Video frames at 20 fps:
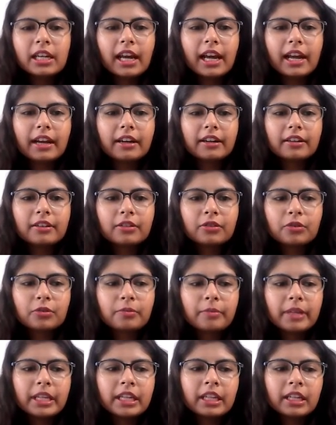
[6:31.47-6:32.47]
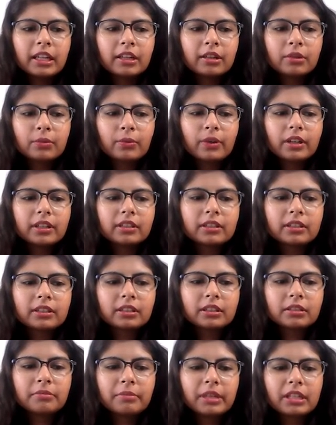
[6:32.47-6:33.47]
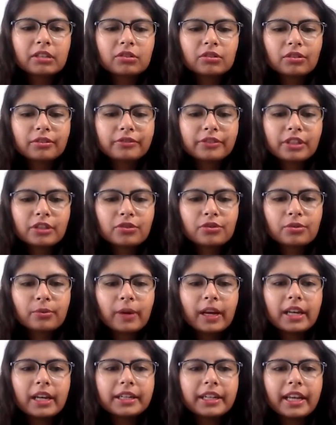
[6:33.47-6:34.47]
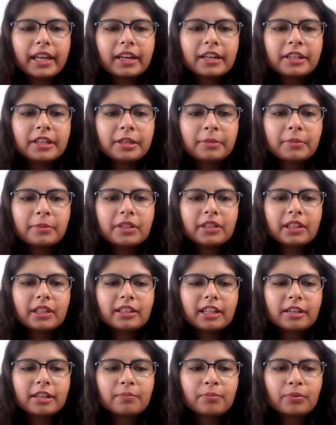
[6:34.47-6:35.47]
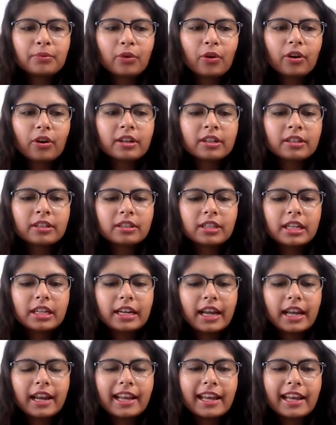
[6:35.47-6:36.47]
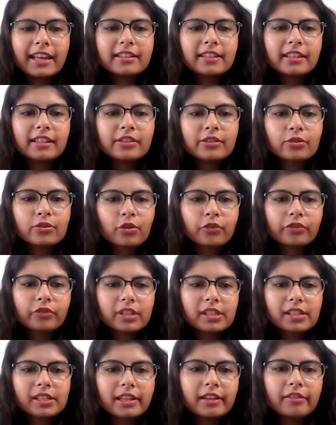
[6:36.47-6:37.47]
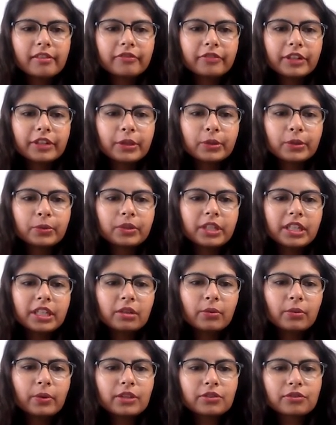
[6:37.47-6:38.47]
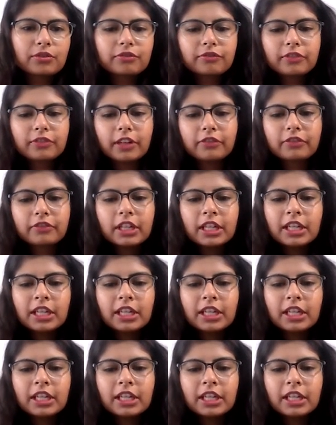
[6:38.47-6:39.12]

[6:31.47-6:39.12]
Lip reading: And to me, it was a mix of sensuality and intimacy that brought in an essence of itself into the equation of love.